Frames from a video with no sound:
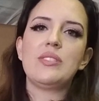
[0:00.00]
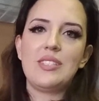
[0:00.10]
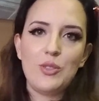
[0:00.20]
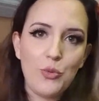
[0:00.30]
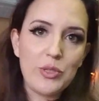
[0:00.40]

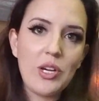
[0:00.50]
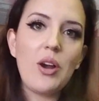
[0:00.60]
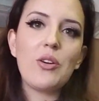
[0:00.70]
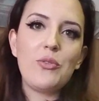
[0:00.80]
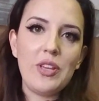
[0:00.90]
into
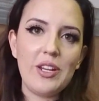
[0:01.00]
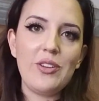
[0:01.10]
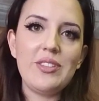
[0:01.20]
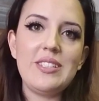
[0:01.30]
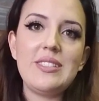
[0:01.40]
photography and
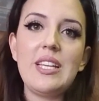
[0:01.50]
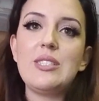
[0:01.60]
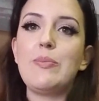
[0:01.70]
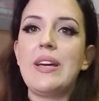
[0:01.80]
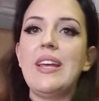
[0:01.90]
all these things,
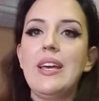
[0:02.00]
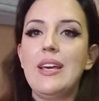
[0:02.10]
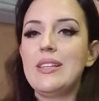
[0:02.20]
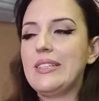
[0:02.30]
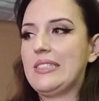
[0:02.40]
but
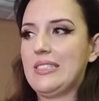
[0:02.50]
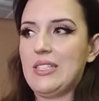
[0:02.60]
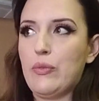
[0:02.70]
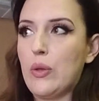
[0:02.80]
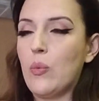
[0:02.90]
this is
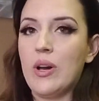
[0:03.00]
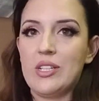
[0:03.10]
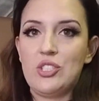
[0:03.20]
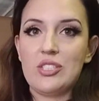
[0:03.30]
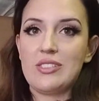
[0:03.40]
if you want to
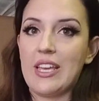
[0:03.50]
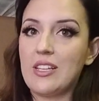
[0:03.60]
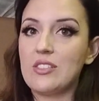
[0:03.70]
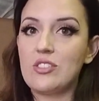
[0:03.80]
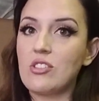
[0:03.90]
just like
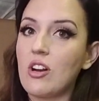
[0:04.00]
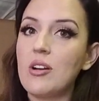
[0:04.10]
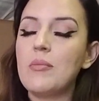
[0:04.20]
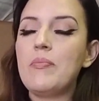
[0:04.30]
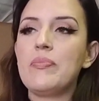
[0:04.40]

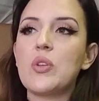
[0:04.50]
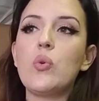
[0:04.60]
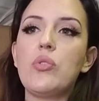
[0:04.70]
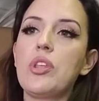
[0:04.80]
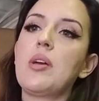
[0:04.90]
start.
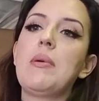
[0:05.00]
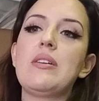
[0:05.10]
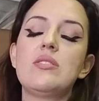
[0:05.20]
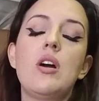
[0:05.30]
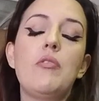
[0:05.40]
Cool thing about
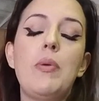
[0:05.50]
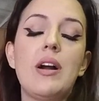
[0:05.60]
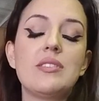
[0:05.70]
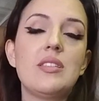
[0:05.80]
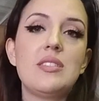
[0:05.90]

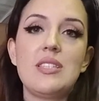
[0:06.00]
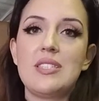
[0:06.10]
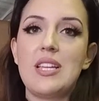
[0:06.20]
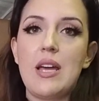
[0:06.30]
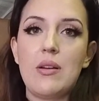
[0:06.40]
softboxes is
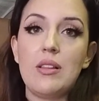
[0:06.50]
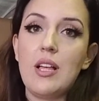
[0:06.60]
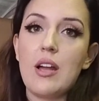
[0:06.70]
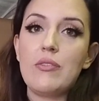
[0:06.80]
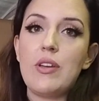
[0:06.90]
that a
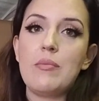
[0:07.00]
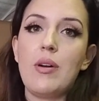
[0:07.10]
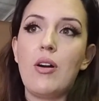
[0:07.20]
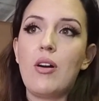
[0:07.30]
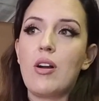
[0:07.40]
lot of them
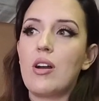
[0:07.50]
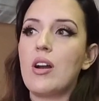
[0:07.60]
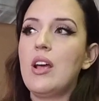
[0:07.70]
are